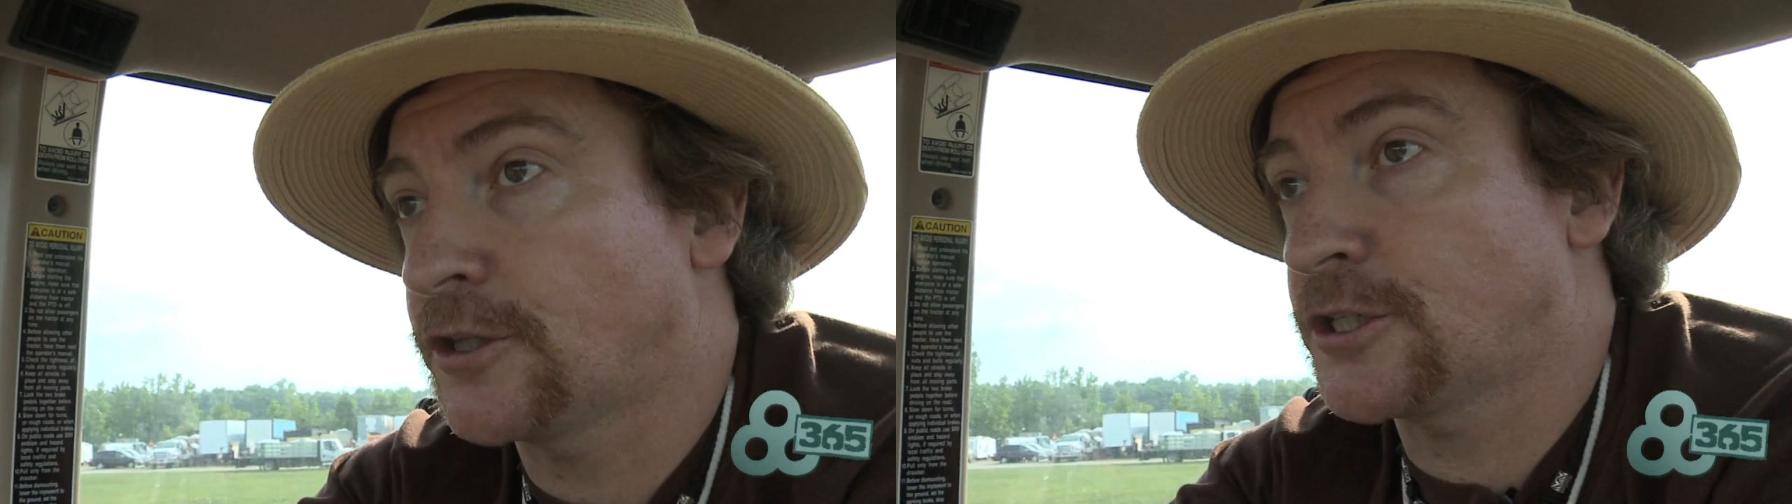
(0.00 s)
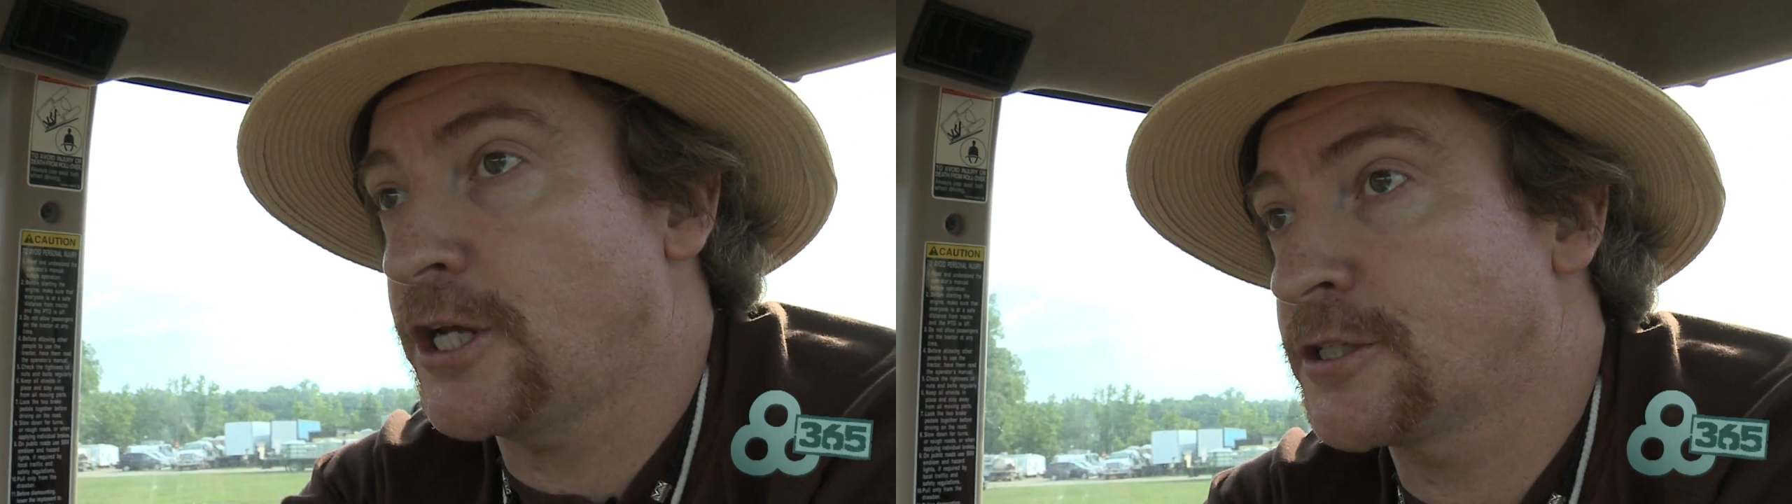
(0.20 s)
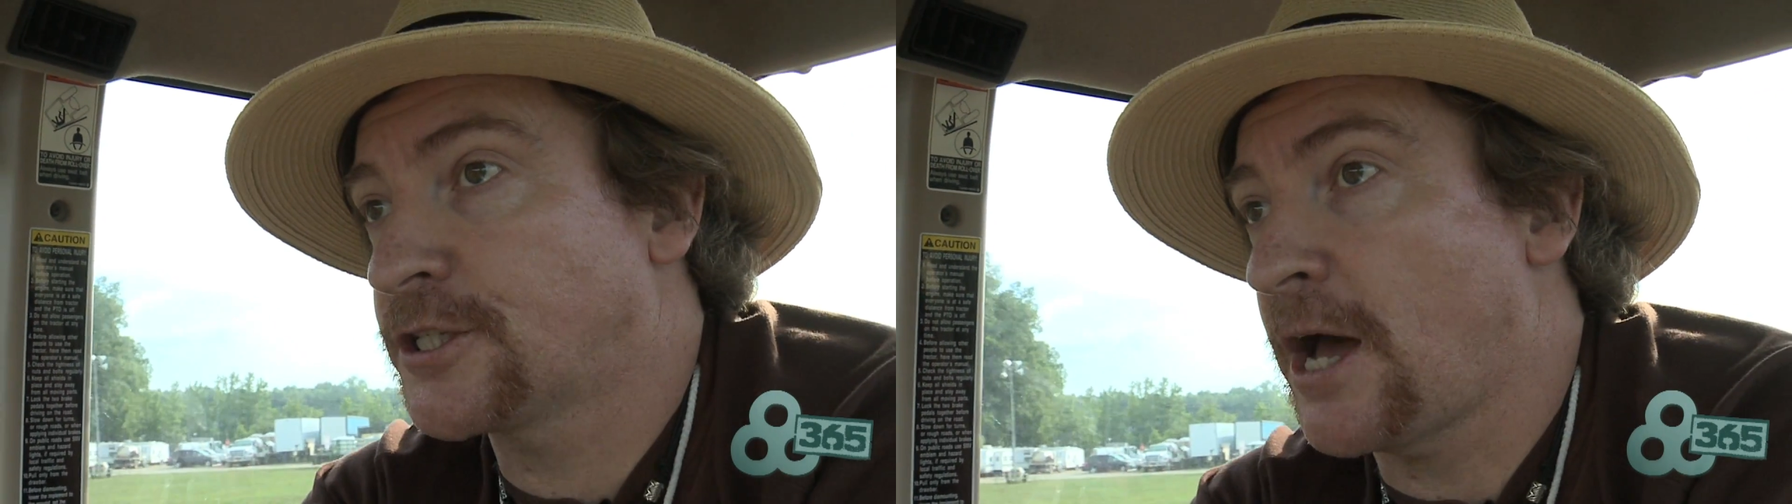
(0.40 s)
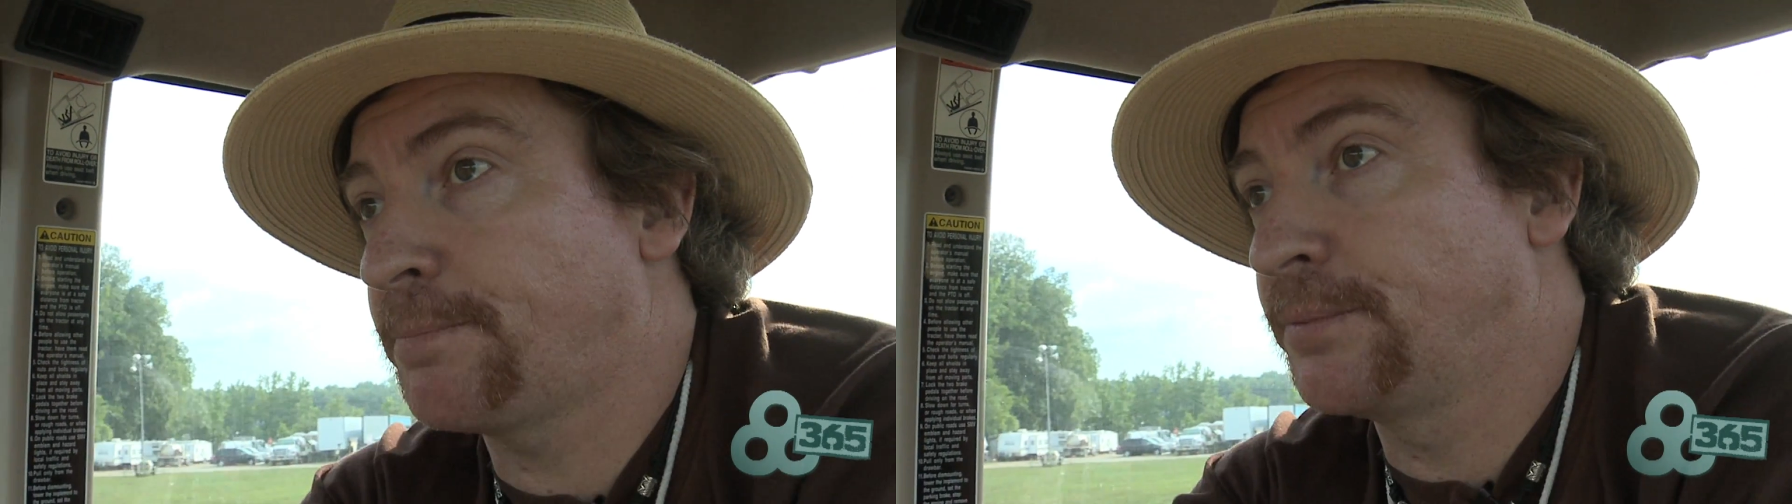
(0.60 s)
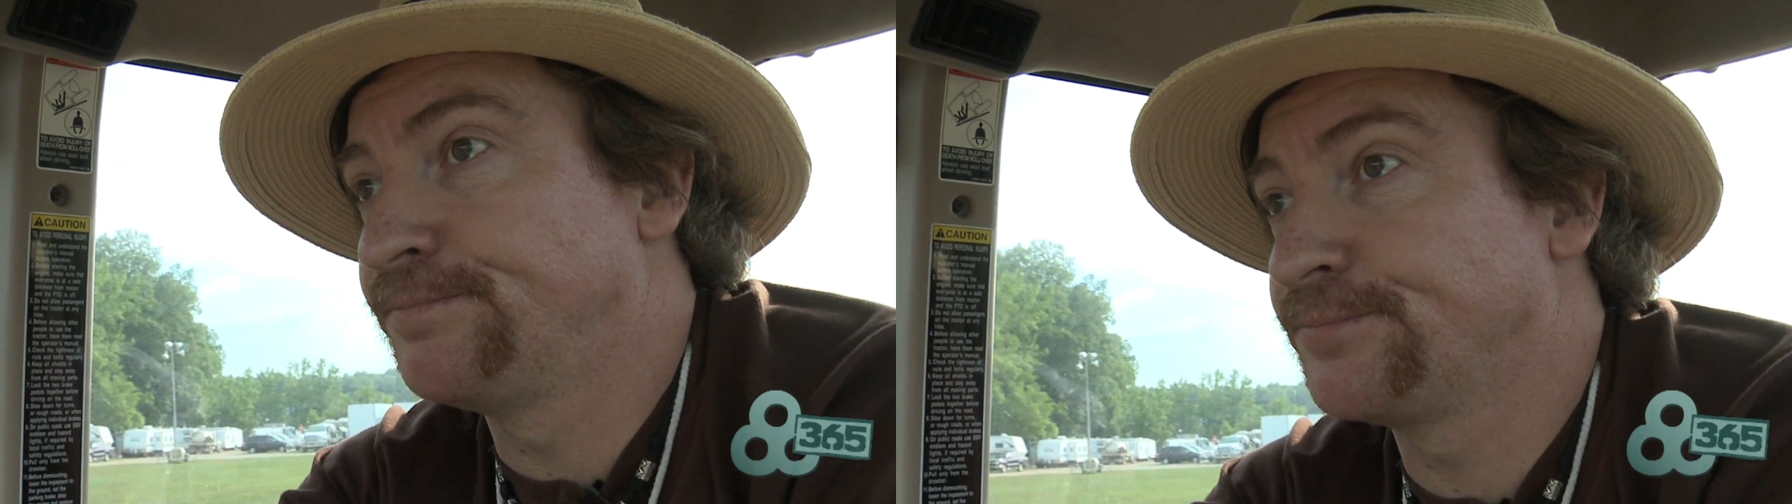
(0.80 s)
tents up,
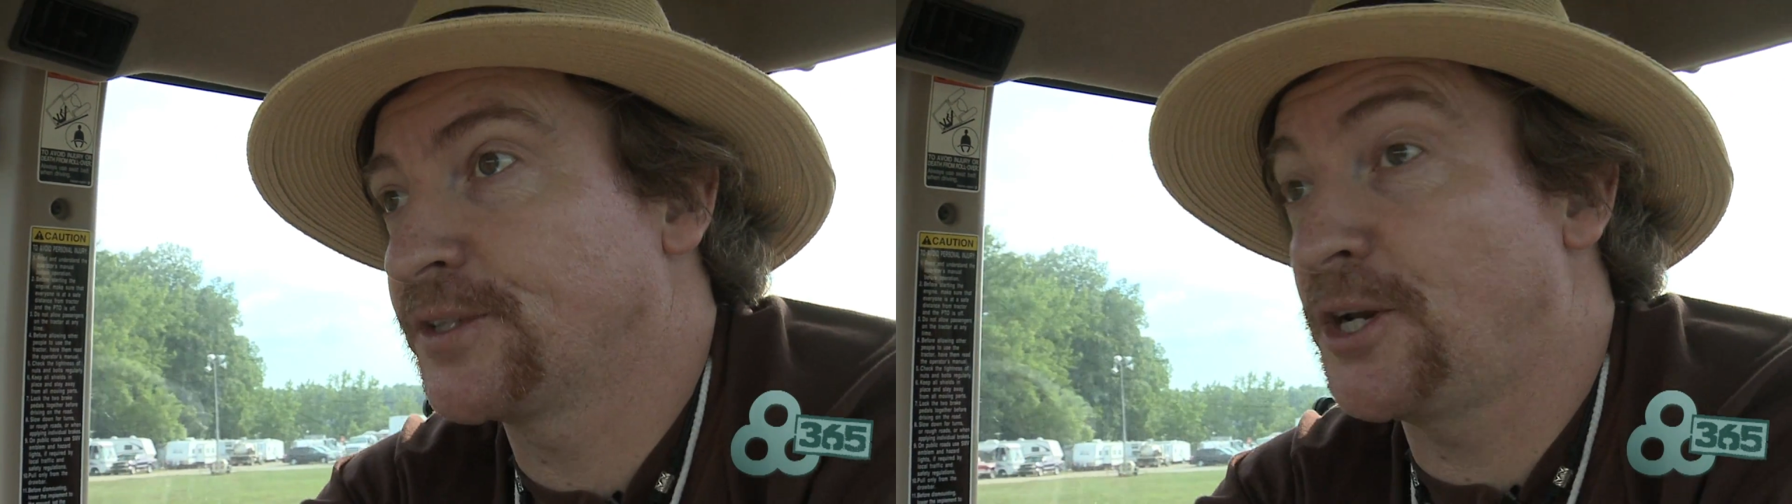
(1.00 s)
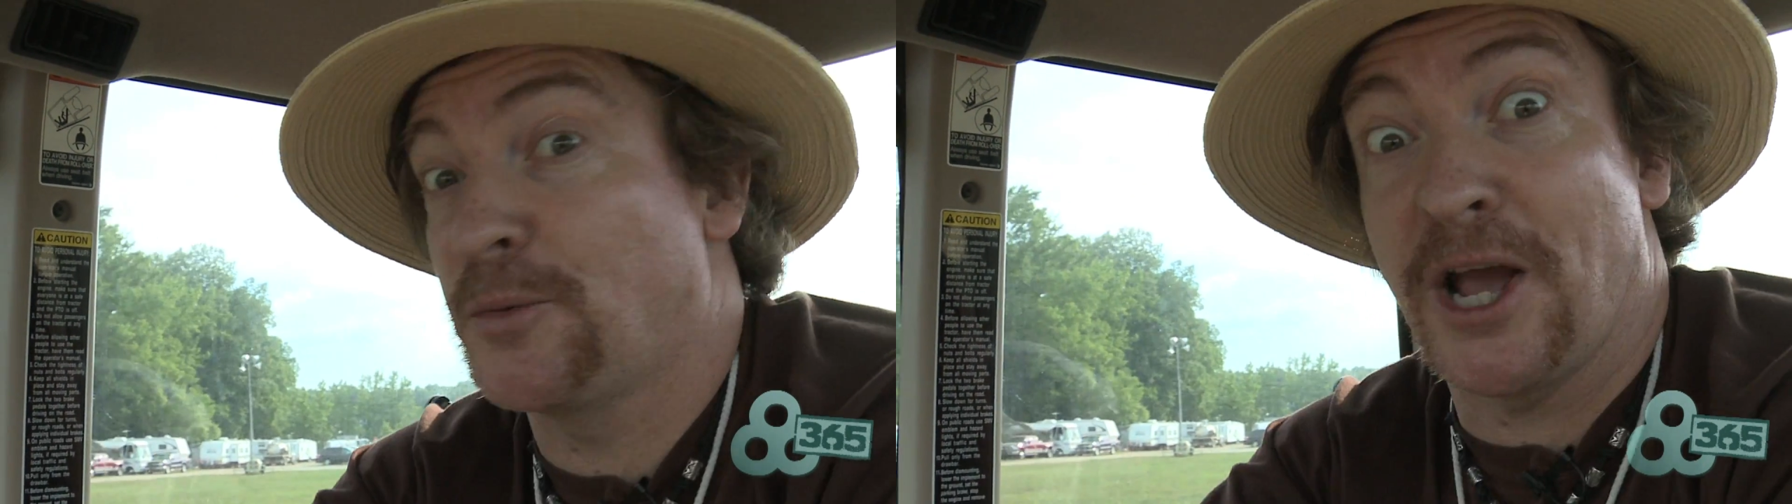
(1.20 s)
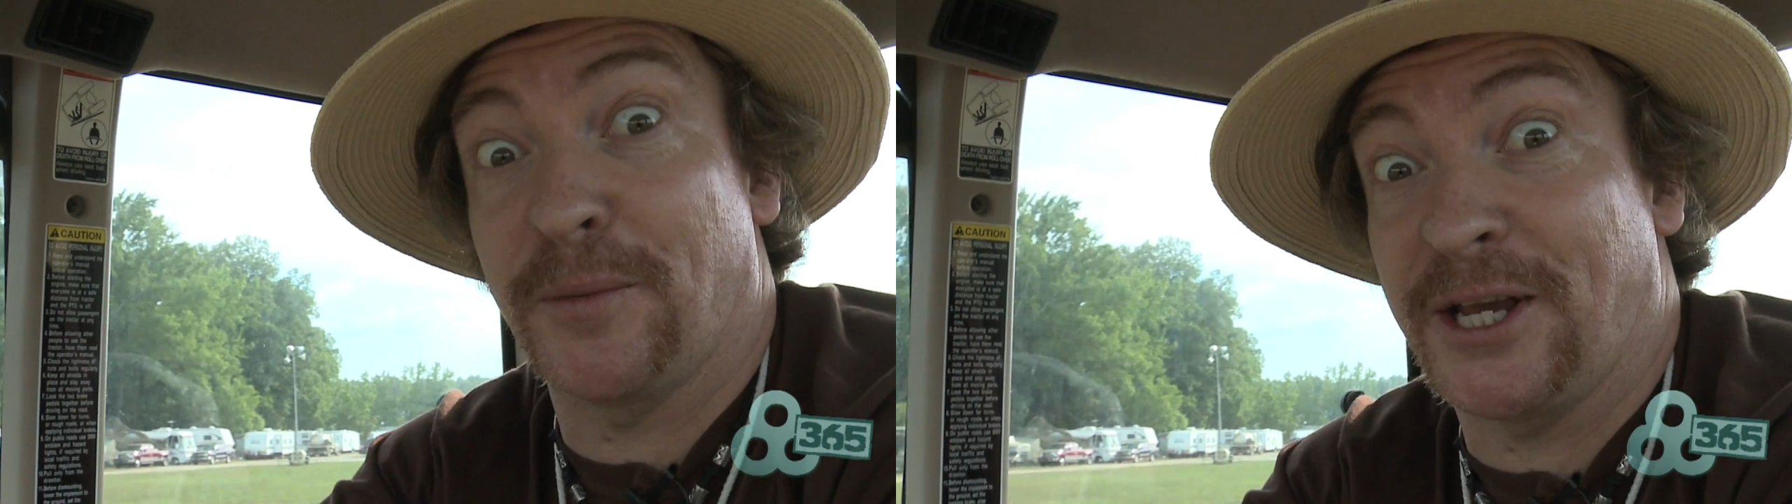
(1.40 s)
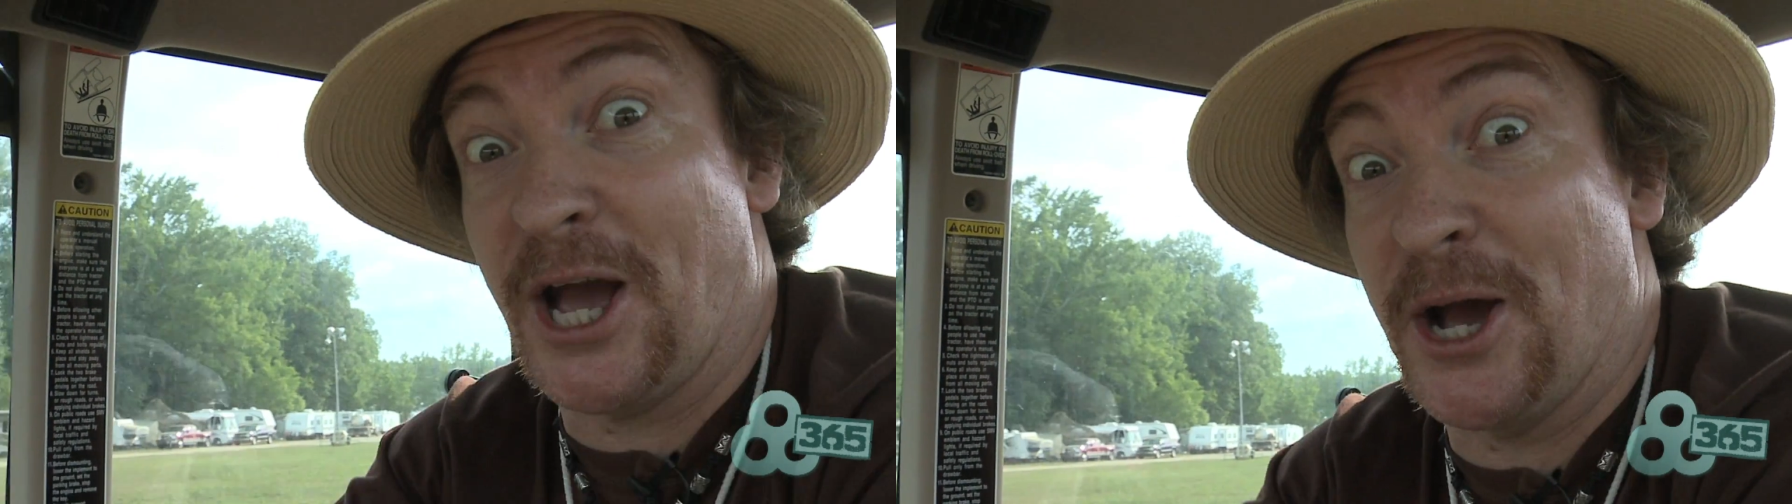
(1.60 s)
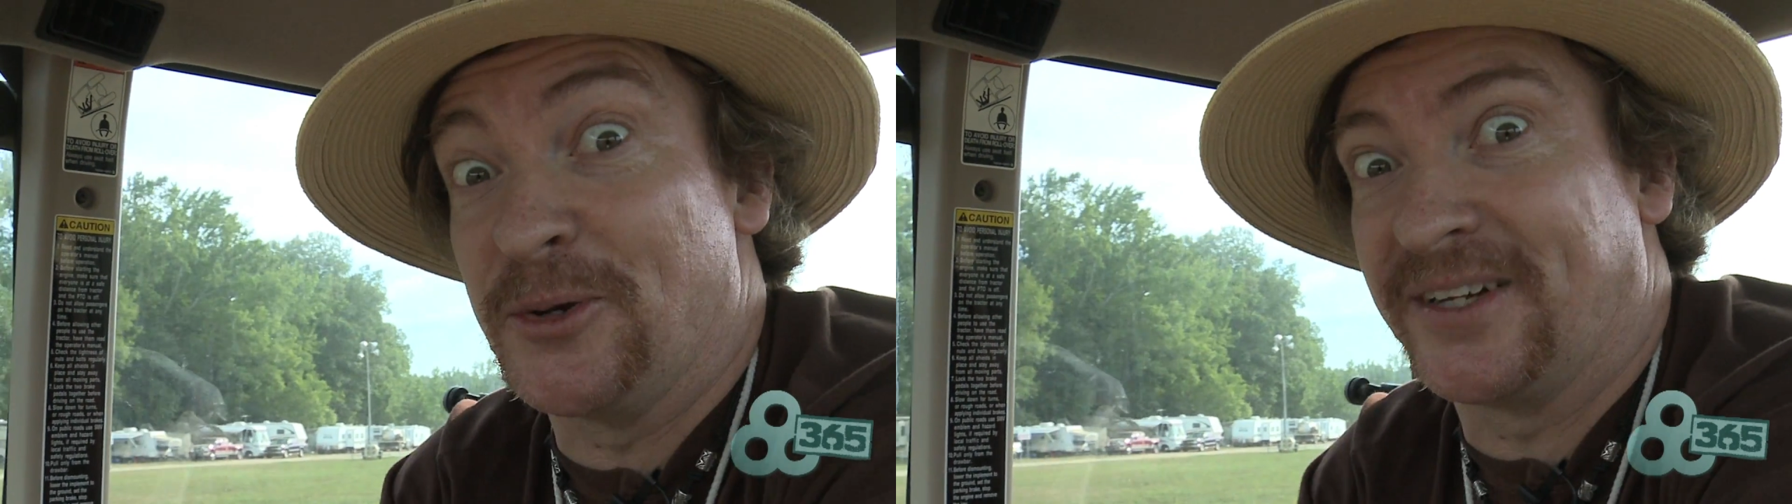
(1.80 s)
and away we
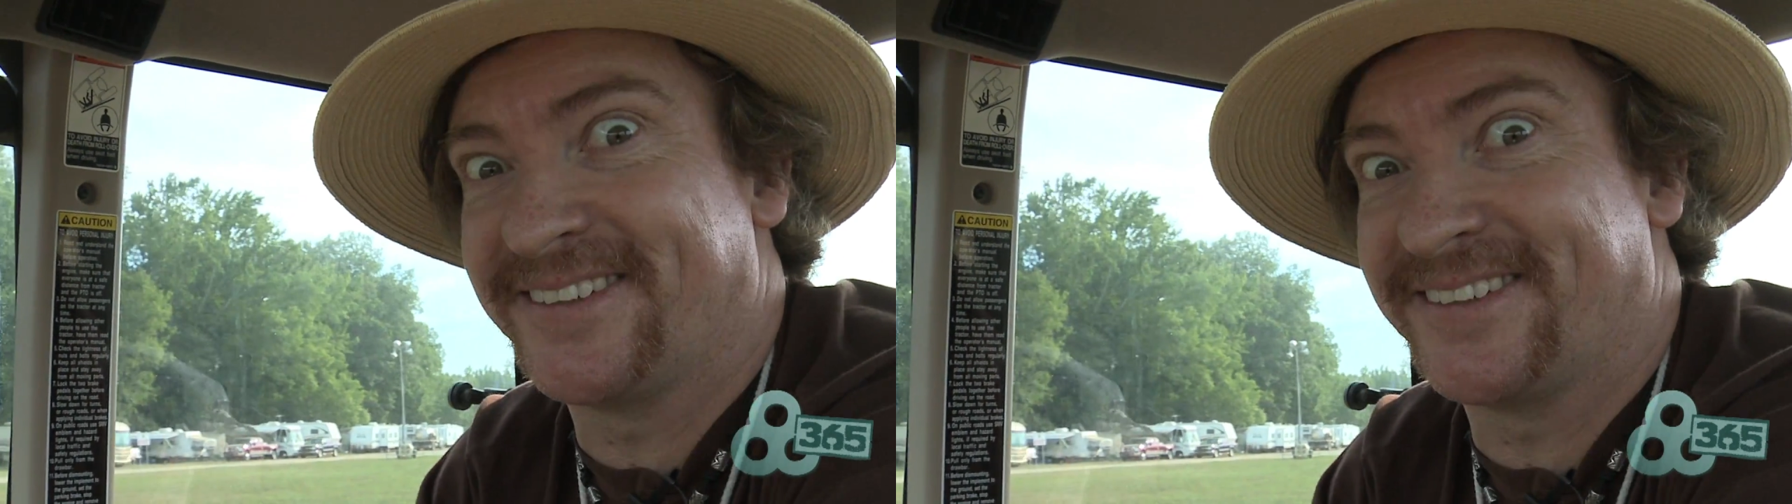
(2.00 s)
go.